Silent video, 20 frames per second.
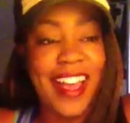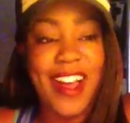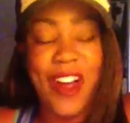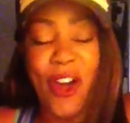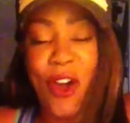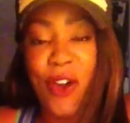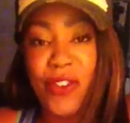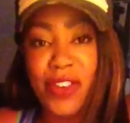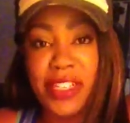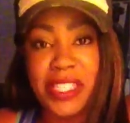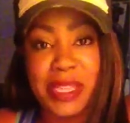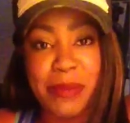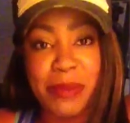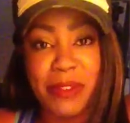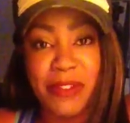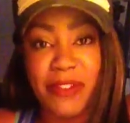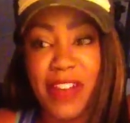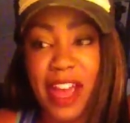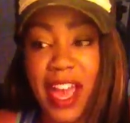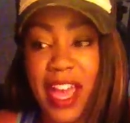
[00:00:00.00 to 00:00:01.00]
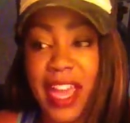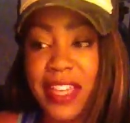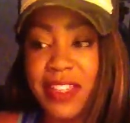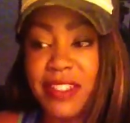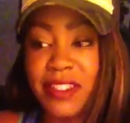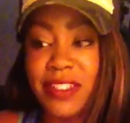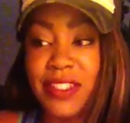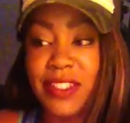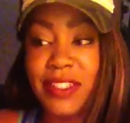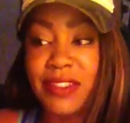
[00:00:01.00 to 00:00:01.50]
Oversimplified
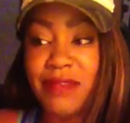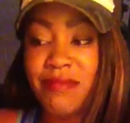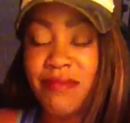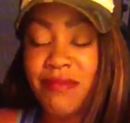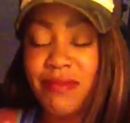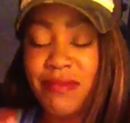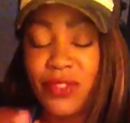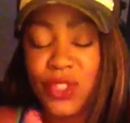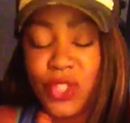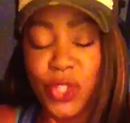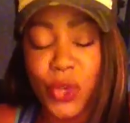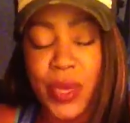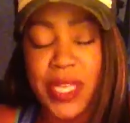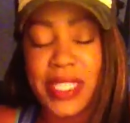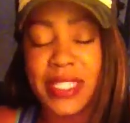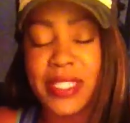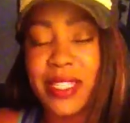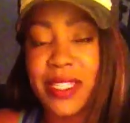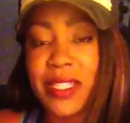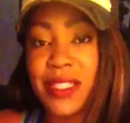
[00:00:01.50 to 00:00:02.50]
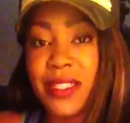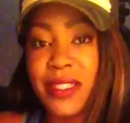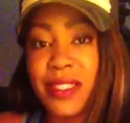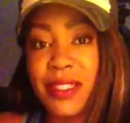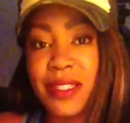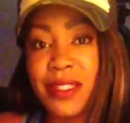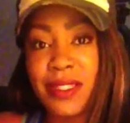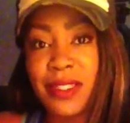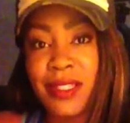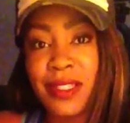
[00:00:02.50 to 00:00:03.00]

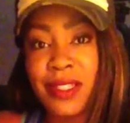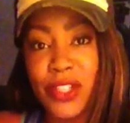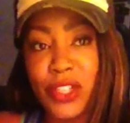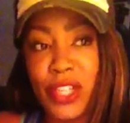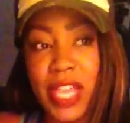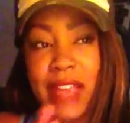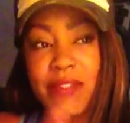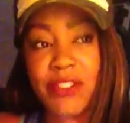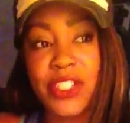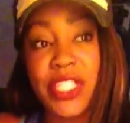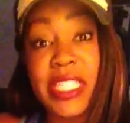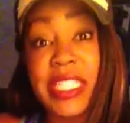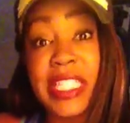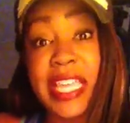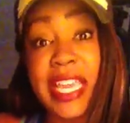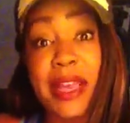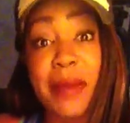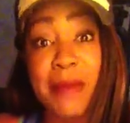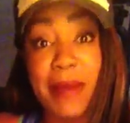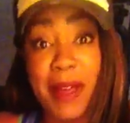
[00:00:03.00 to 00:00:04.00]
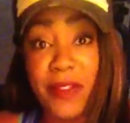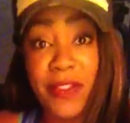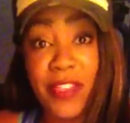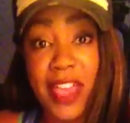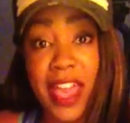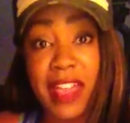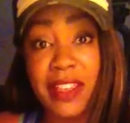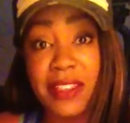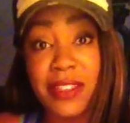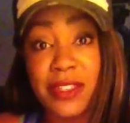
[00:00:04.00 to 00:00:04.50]
choices, your life. Just think about
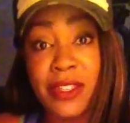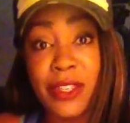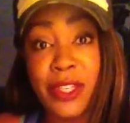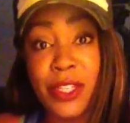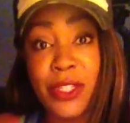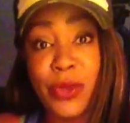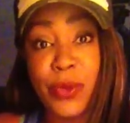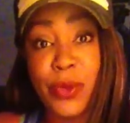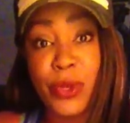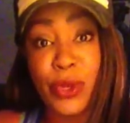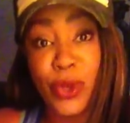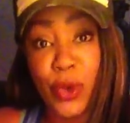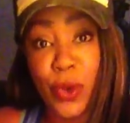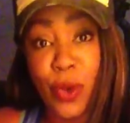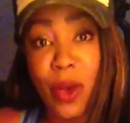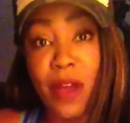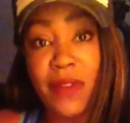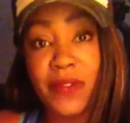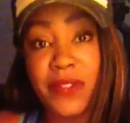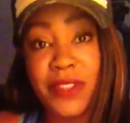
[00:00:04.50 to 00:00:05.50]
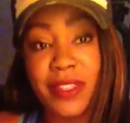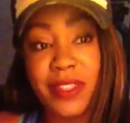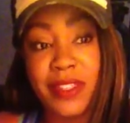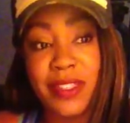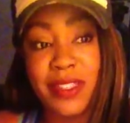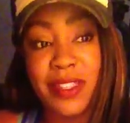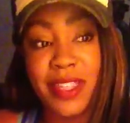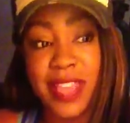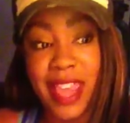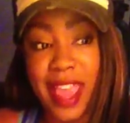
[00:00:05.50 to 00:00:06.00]
that. So when you go off
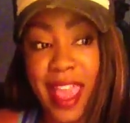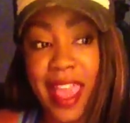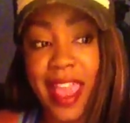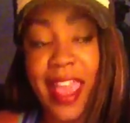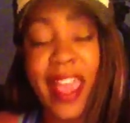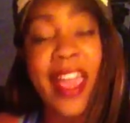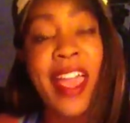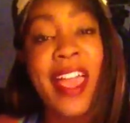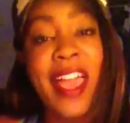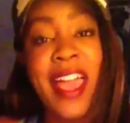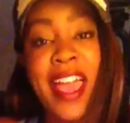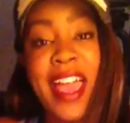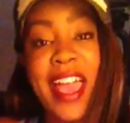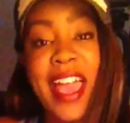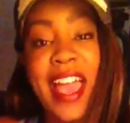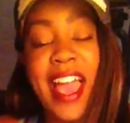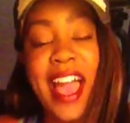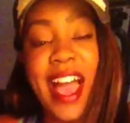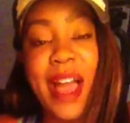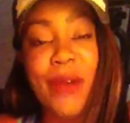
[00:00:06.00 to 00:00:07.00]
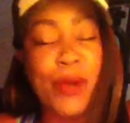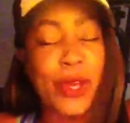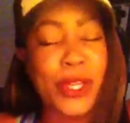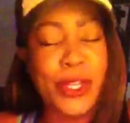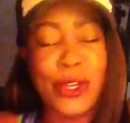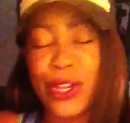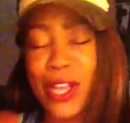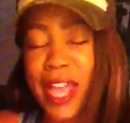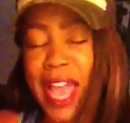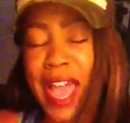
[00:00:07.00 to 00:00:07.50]
today, I want
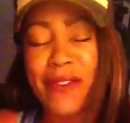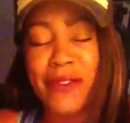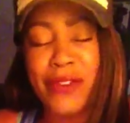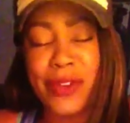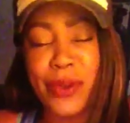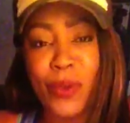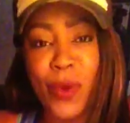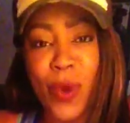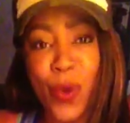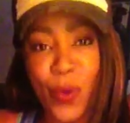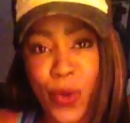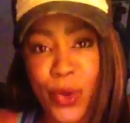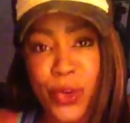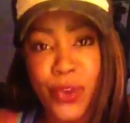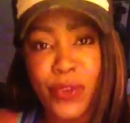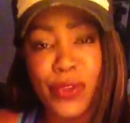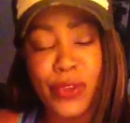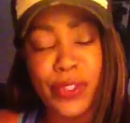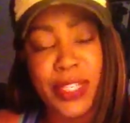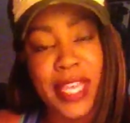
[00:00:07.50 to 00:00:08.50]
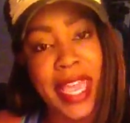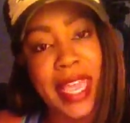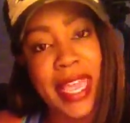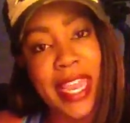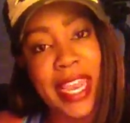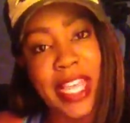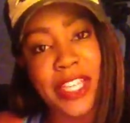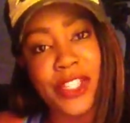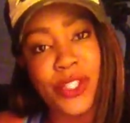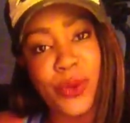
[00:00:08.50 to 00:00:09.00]
you to have a wonderful day,
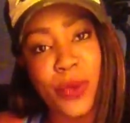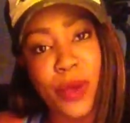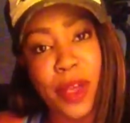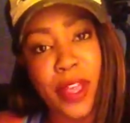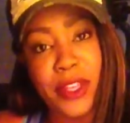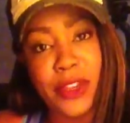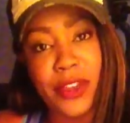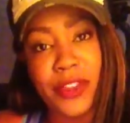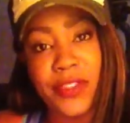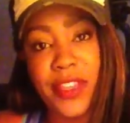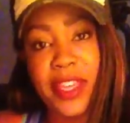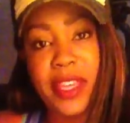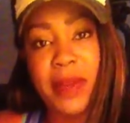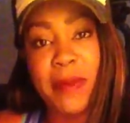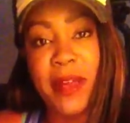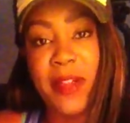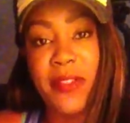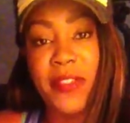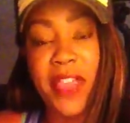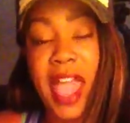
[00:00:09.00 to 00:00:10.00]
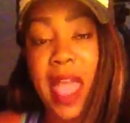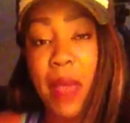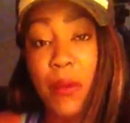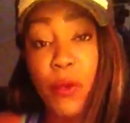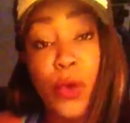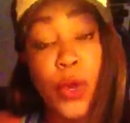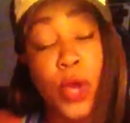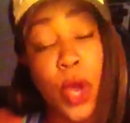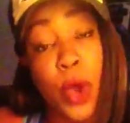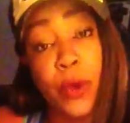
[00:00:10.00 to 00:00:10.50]
and I just want you to think about that, and
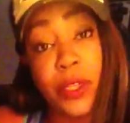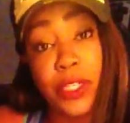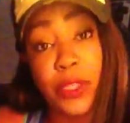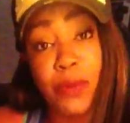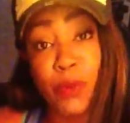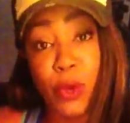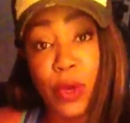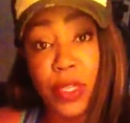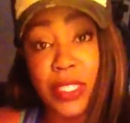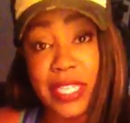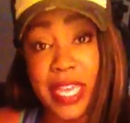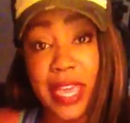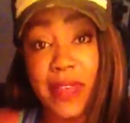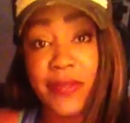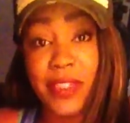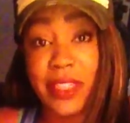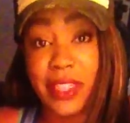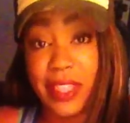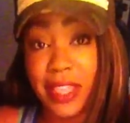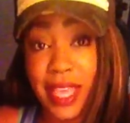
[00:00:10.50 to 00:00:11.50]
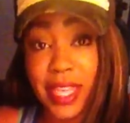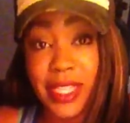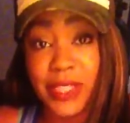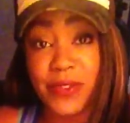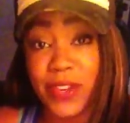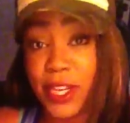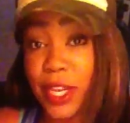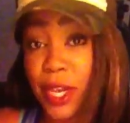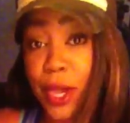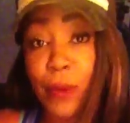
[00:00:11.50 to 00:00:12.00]
we'll go into more depth in the next
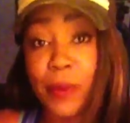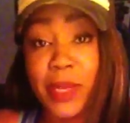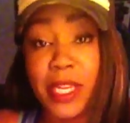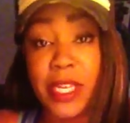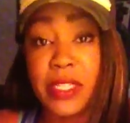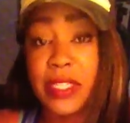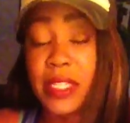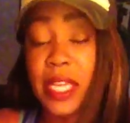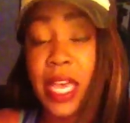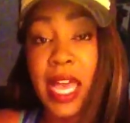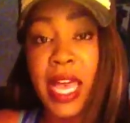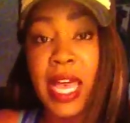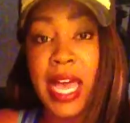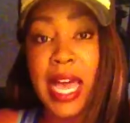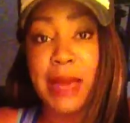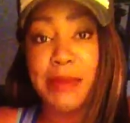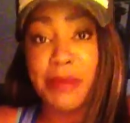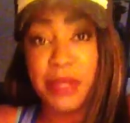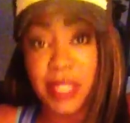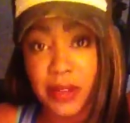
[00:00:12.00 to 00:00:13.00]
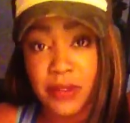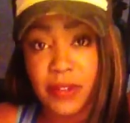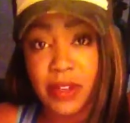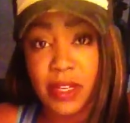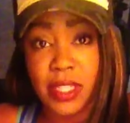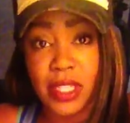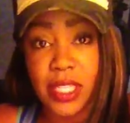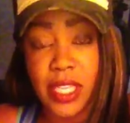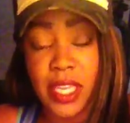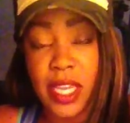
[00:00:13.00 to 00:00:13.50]
video because I'm not
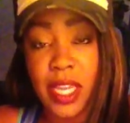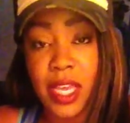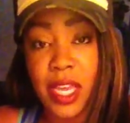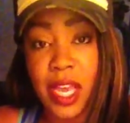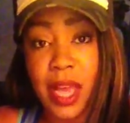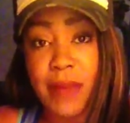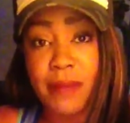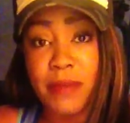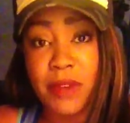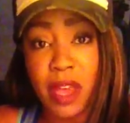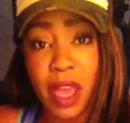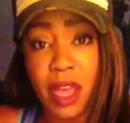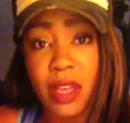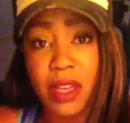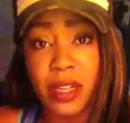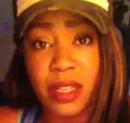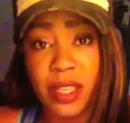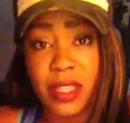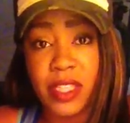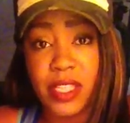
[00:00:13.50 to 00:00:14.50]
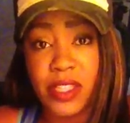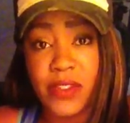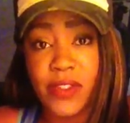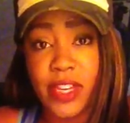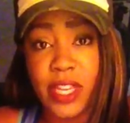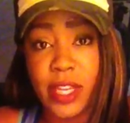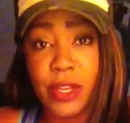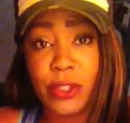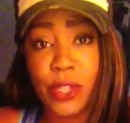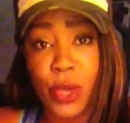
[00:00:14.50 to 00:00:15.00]
going to let these
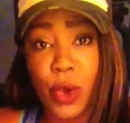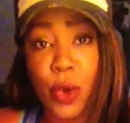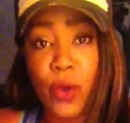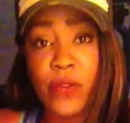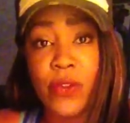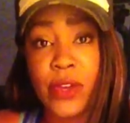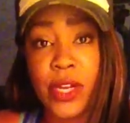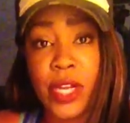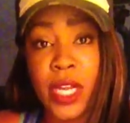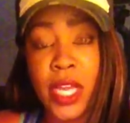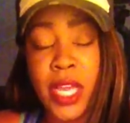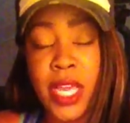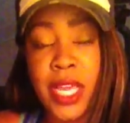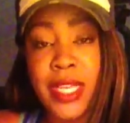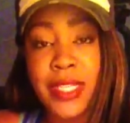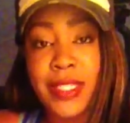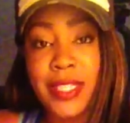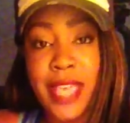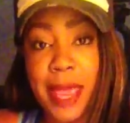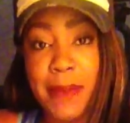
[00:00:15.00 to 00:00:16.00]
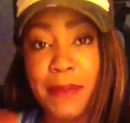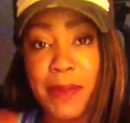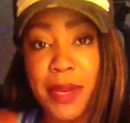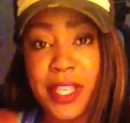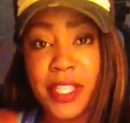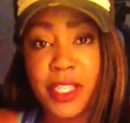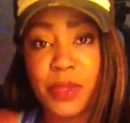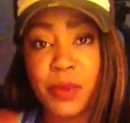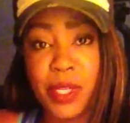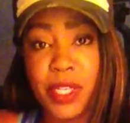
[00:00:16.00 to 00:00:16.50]
videos go over 10
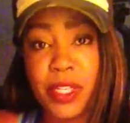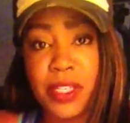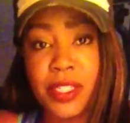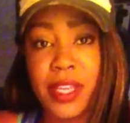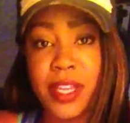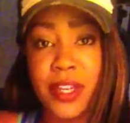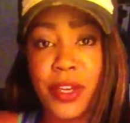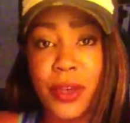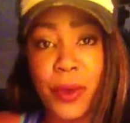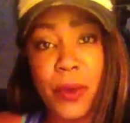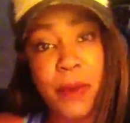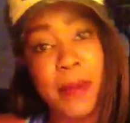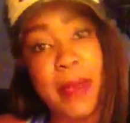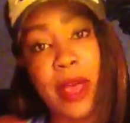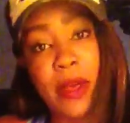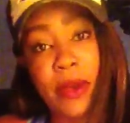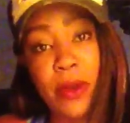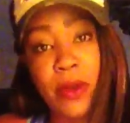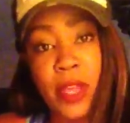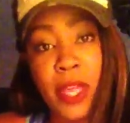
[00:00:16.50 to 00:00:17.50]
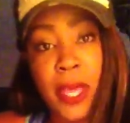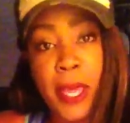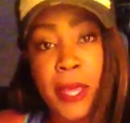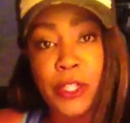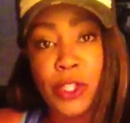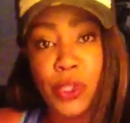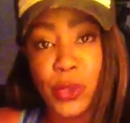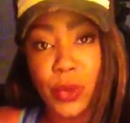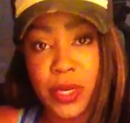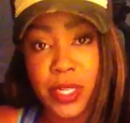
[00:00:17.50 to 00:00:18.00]
minutes because I know about
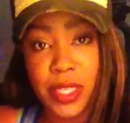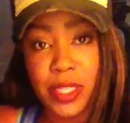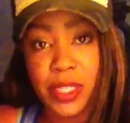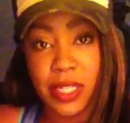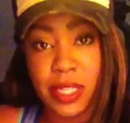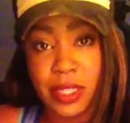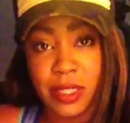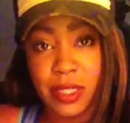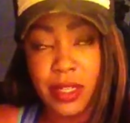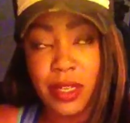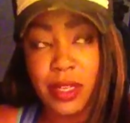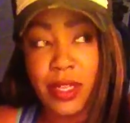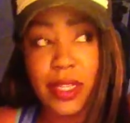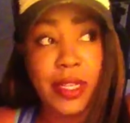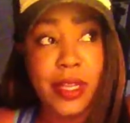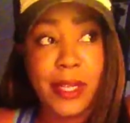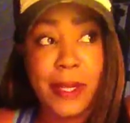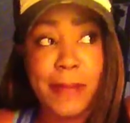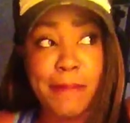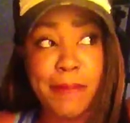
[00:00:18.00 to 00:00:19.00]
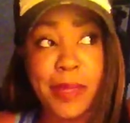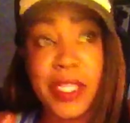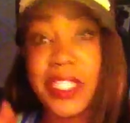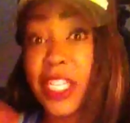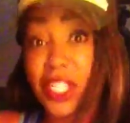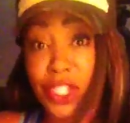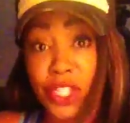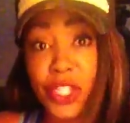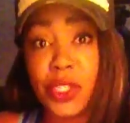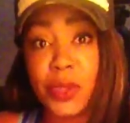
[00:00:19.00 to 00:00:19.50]
short
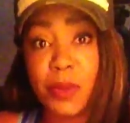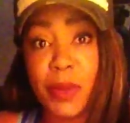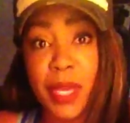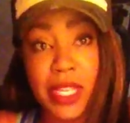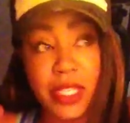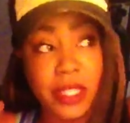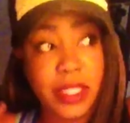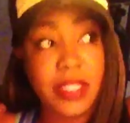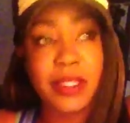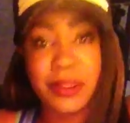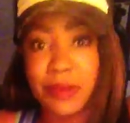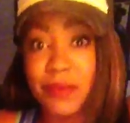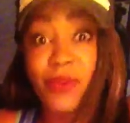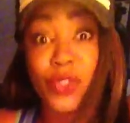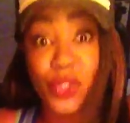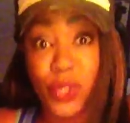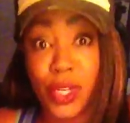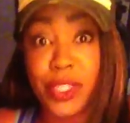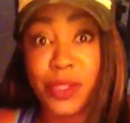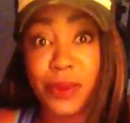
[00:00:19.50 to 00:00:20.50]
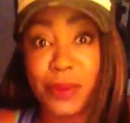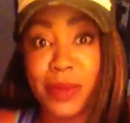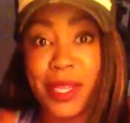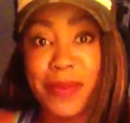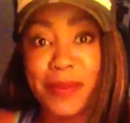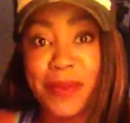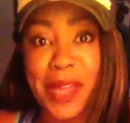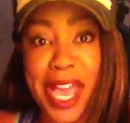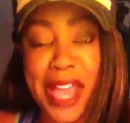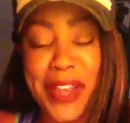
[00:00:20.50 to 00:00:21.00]
attention spans. Trust me,
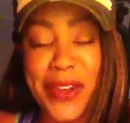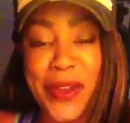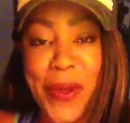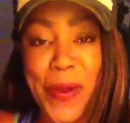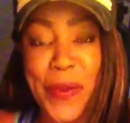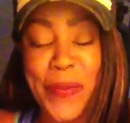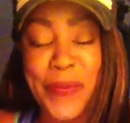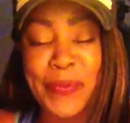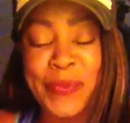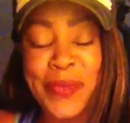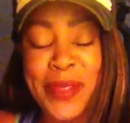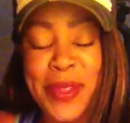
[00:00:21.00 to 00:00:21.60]
I know.